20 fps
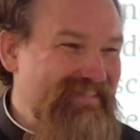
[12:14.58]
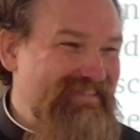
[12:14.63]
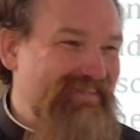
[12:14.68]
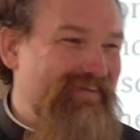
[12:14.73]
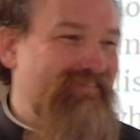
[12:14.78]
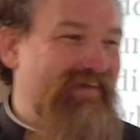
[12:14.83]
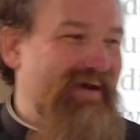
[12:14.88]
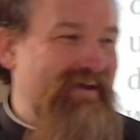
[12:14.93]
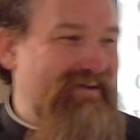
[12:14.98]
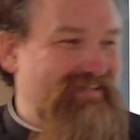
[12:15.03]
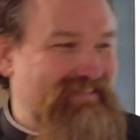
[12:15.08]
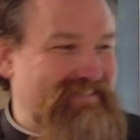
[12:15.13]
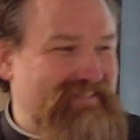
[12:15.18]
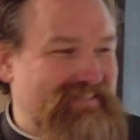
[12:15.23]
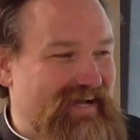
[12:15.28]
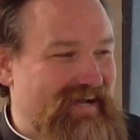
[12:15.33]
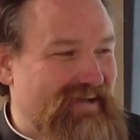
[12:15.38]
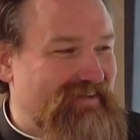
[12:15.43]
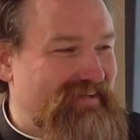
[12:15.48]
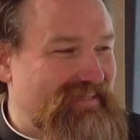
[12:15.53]
so modern
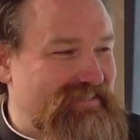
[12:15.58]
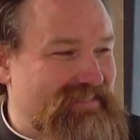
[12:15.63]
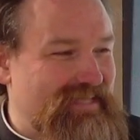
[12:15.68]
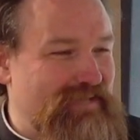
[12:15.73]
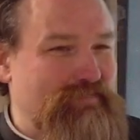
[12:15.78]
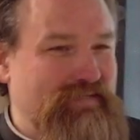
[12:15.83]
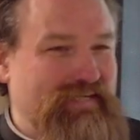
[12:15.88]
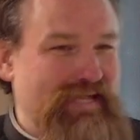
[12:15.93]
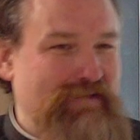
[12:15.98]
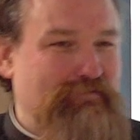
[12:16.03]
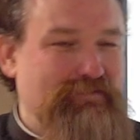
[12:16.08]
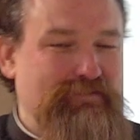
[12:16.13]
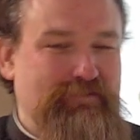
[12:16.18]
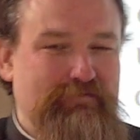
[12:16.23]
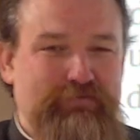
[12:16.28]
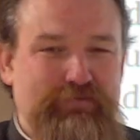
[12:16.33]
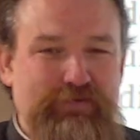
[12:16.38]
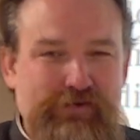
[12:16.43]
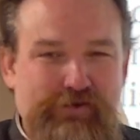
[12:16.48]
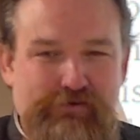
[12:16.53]
scholars have been able to
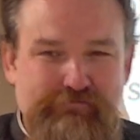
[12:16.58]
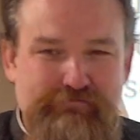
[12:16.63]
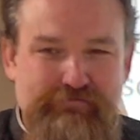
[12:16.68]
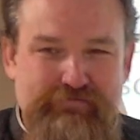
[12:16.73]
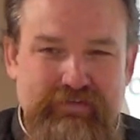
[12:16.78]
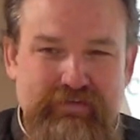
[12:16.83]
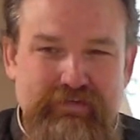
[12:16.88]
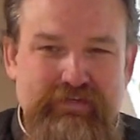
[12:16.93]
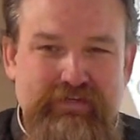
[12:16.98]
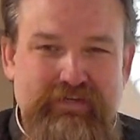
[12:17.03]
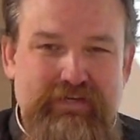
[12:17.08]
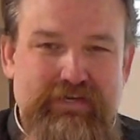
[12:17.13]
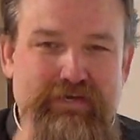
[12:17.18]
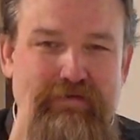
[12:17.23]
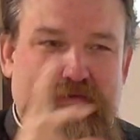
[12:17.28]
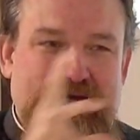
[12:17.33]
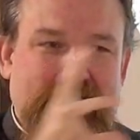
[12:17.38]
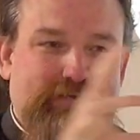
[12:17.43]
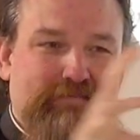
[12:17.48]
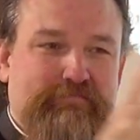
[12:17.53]
prove
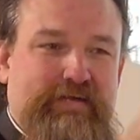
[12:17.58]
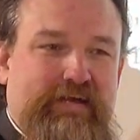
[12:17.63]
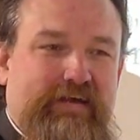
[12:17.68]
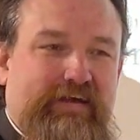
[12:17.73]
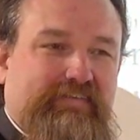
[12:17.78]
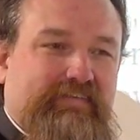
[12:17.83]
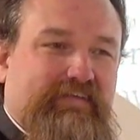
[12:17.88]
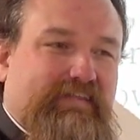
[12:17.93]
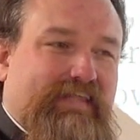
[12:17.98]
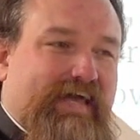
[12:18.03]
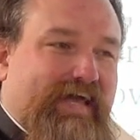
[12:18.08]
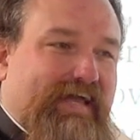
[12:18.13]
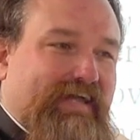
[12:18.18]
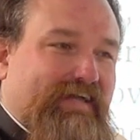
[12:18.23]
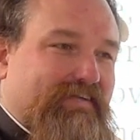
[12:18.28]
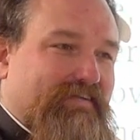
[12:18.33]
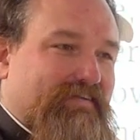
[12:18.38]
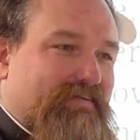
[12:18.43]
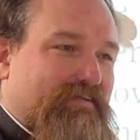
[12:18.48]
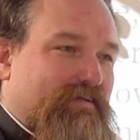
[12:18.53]
by comparing the
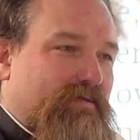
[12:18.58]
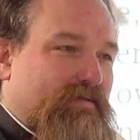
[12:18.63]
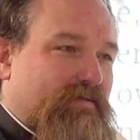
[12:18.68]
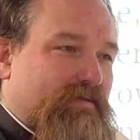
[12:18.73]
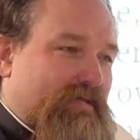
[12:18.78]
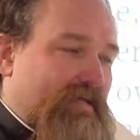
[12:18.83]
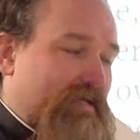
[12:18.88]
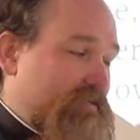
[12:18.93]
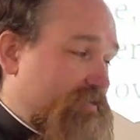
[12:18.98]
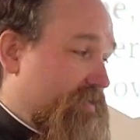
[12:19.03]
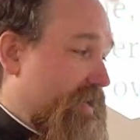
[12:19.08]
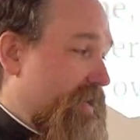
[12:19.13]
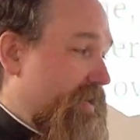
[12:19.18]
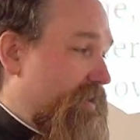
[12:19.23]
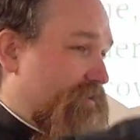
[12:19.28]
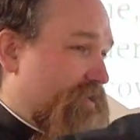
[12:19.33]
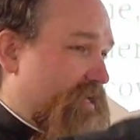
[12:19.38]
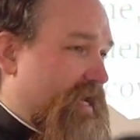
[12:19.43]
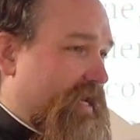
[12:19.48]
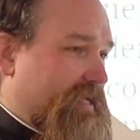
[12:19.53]
Latin
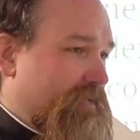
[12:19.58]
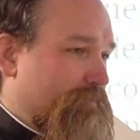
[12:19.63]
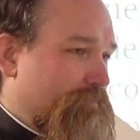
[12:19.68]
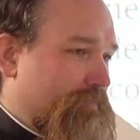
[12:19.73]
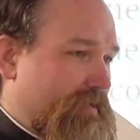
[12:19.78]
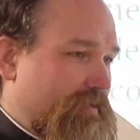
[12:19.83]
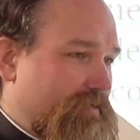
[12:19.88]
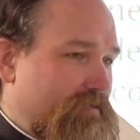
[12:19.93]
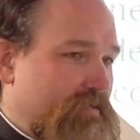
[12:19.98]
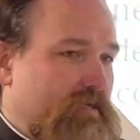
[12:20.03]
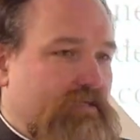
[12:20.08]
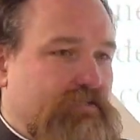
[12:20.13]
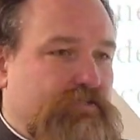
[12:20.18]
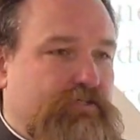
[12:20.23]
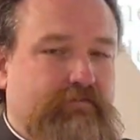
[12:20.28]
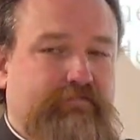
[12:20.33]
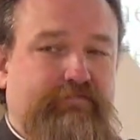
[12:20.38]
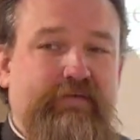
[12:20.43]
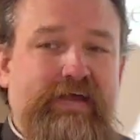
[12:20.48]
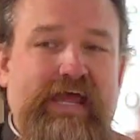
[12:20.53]
entire document
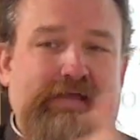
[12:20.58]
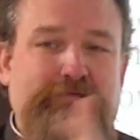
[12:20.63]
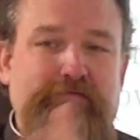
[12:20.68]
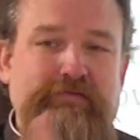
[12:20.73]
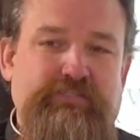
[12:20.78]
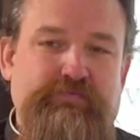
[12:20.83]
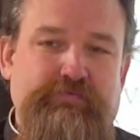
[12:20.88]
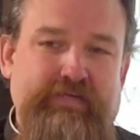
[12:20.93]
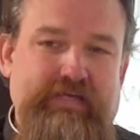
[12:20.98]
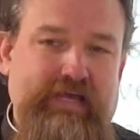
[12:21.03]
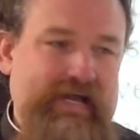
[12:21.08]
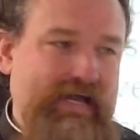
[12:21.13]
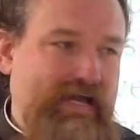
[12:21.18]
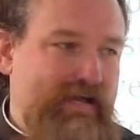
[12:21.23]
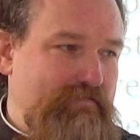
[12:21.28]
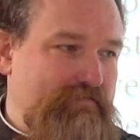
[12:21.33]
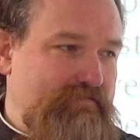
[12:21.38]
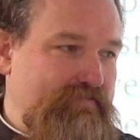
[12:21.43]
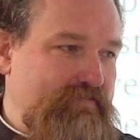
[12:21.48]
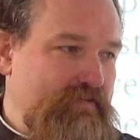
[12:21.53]
to fragments we
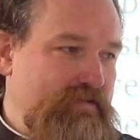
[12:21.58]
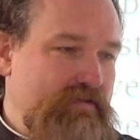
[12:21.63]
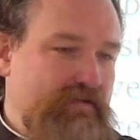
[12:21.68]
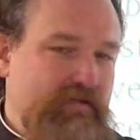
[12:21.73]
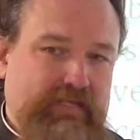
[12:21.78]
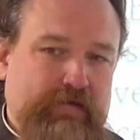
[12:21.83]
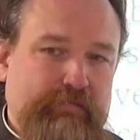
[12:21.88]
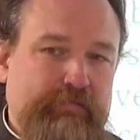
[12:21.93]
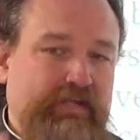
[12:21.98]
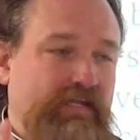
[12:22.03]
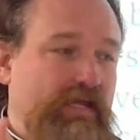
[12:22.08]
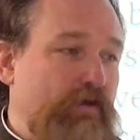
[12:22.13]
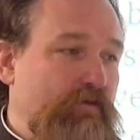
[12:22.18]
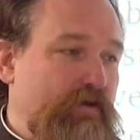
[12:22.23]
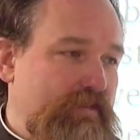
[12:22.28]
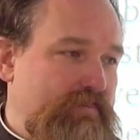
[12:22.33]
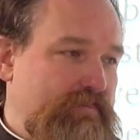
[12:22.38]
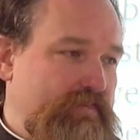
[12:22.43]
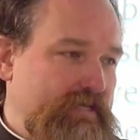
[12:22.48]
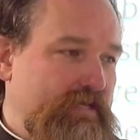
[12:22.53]
have that we know
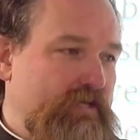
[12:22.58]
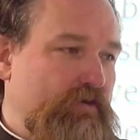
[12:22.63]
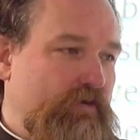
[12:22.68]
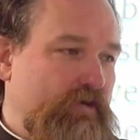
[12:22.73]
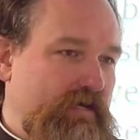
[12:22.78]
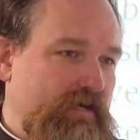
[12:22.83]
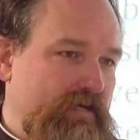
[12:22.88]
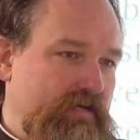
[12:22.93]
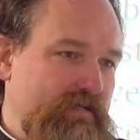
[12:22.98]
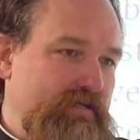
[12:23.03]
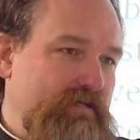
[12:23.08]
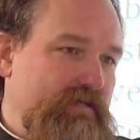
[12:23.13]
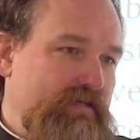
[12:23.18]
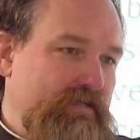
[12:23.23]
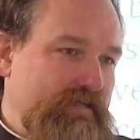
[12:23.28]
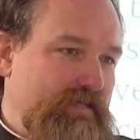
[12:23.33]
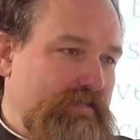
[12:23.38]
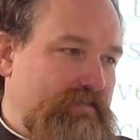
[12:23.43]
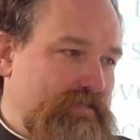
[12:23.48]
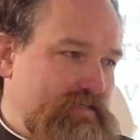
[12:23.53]
are Theodore,
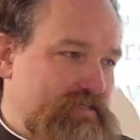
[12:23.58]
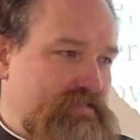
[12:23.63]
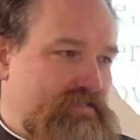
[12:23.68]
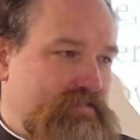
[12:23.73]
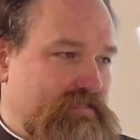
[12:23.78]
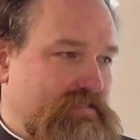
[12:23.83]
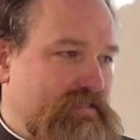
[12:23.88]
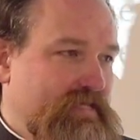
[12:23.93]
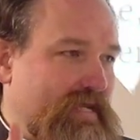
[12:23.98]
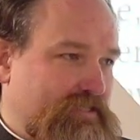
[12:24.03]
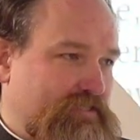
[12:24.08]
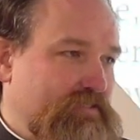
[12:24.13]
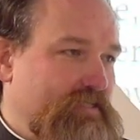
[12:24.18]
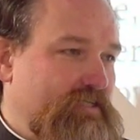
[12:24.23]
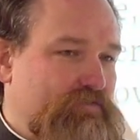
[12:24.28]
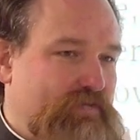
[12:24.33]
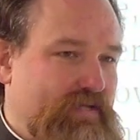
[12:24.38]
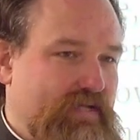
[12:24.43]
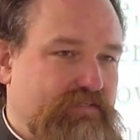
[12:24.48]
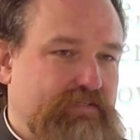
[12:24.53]
that this is actually
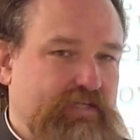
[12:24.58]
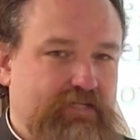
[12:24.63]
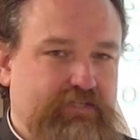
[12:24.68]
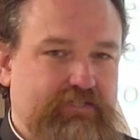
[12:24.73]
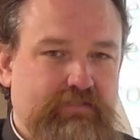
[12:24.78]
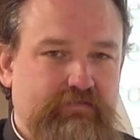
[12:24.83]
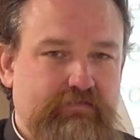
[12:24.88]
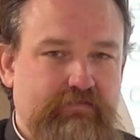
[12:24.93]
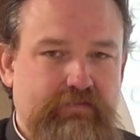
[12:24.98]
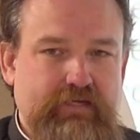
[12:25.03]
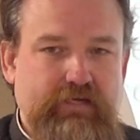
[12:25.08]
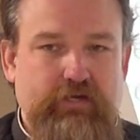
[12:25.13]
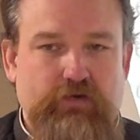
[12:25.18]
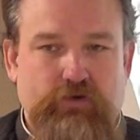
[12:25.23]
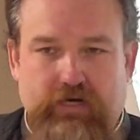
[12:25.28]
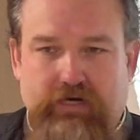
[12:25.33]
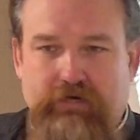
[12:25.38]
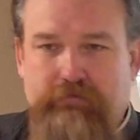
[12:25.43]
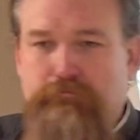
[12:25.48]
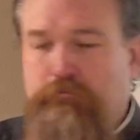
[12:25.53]
a translation of
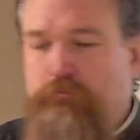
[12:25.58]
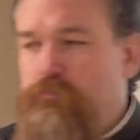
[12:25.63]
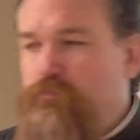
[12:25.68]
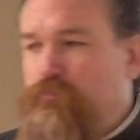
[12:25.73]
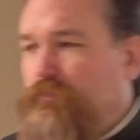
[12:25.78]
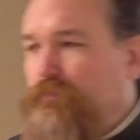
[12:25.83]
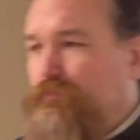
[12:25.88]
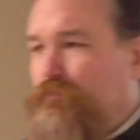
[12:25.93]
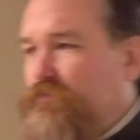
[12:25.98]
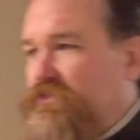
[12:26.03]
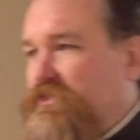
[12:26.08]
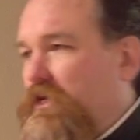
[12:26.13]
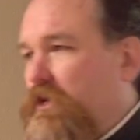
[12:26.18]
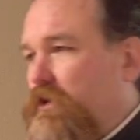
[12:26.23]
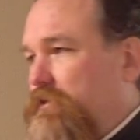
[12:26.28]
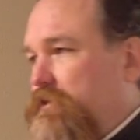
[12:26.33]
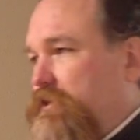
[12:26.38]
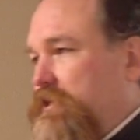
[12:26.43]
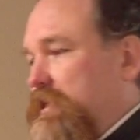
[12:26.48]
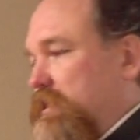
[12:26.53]
Theodore.
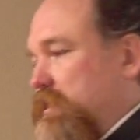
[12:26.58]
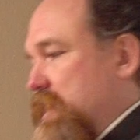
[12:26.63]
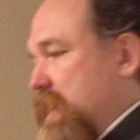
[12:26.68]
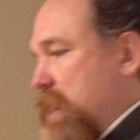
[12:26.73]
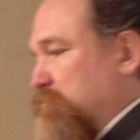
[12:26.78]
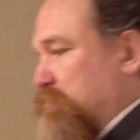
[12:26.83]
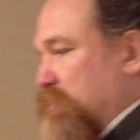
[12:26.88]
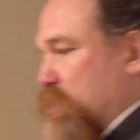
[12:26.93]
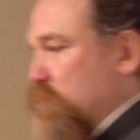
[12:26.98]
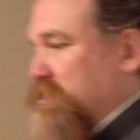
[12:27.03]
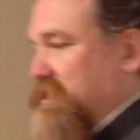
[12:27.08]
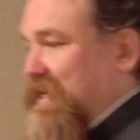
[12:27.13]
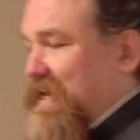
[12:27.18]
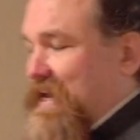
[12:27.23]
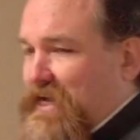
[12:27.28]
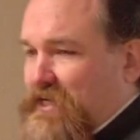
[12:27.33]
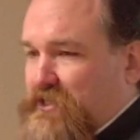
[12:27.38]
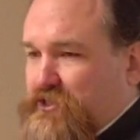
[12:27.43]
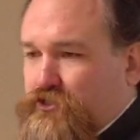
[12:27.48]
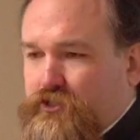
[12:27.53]
So you hear
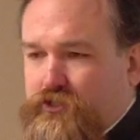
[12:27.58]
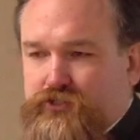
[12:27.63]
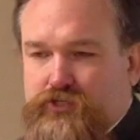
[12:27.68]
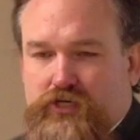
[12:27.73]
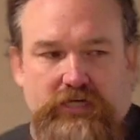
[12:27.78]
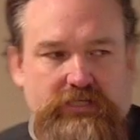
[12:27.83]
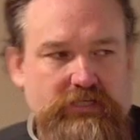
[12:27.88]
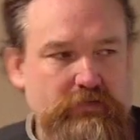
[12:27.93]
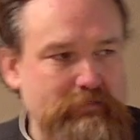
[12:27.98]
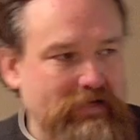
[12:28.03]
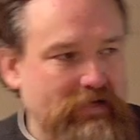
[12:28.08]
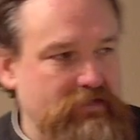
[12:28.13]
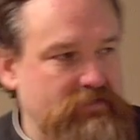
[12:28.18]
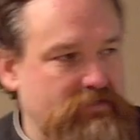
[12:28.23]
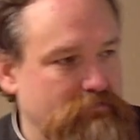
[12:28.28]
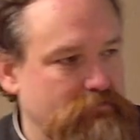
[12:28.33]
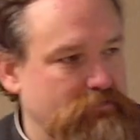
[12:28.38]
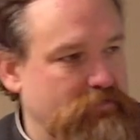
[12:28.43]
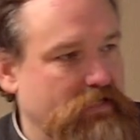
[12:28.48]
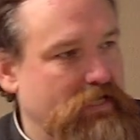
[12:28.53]
Ambrosiaster talked about
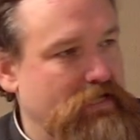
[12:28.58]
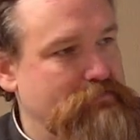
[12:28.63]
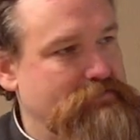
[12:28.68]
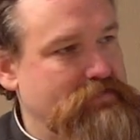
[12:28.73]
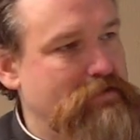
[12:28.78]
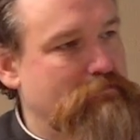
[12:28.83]
sometimes.